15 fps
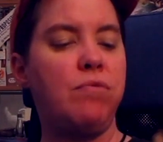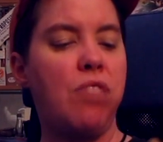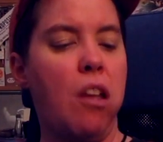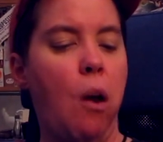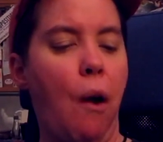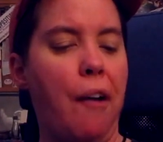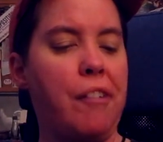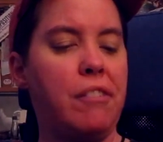
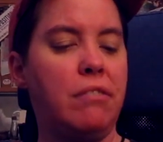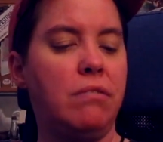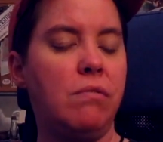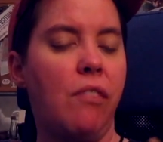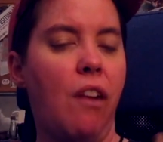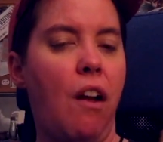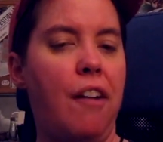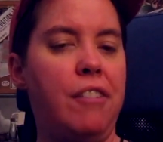
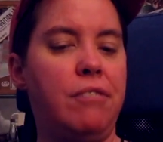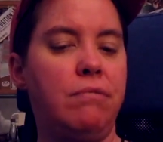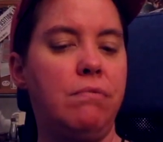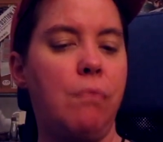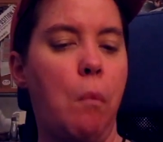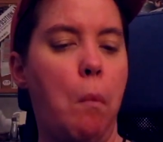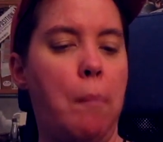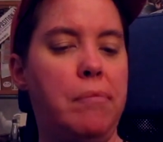
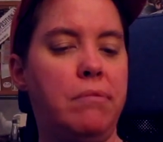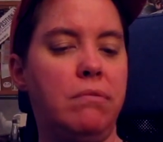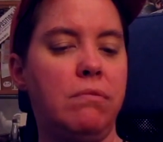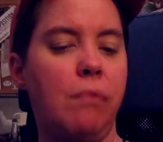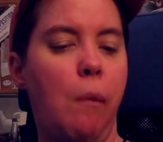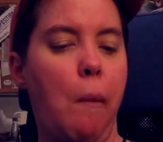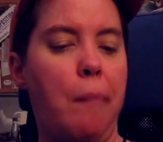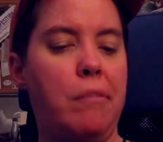
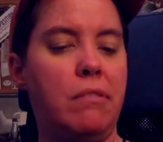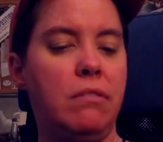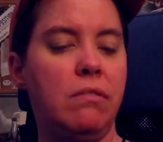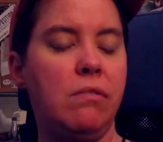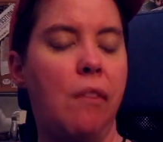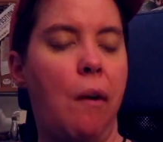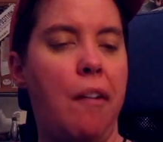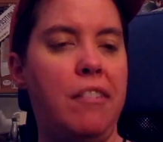
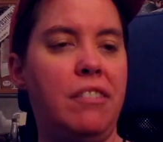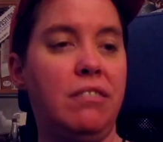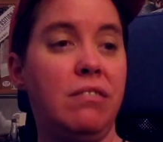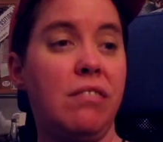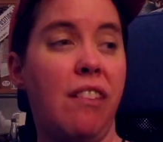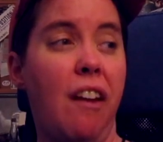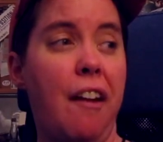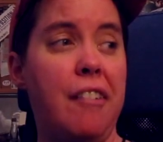
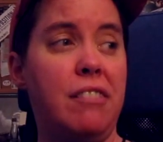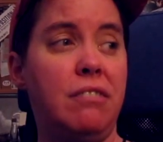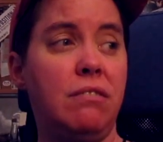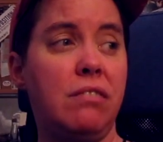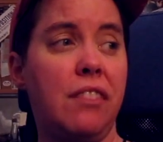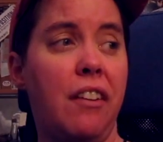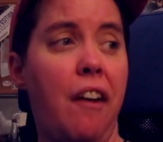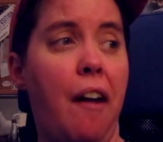
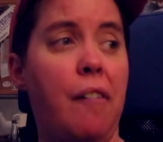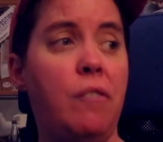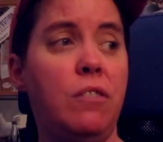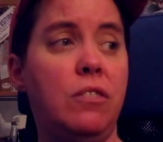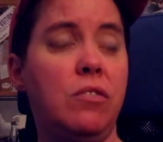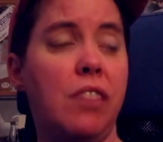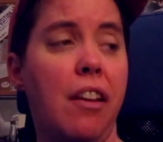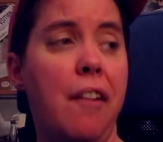
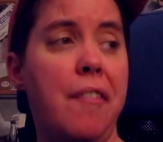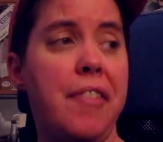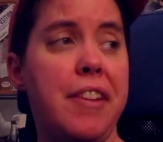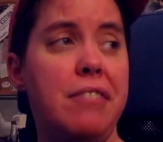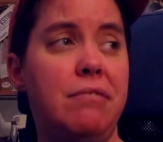No one is speaking in this clip.